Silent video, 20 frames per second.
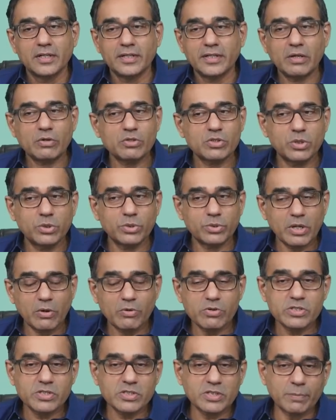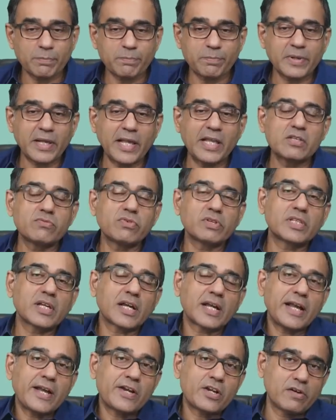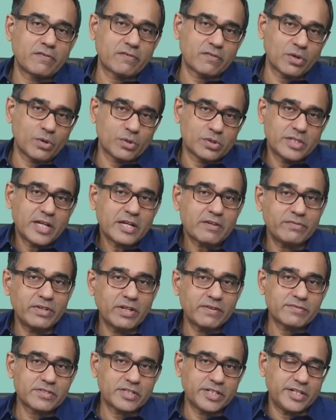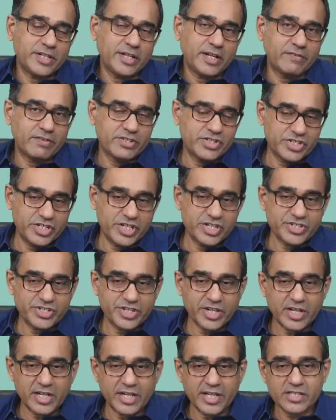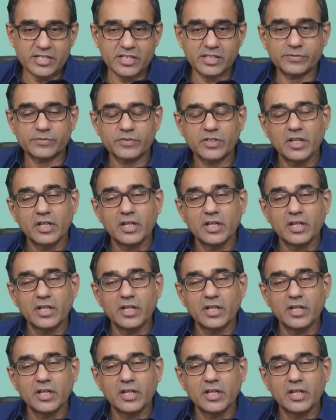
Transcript: I was surprised with the kind of growth that we have seen in our GST collection.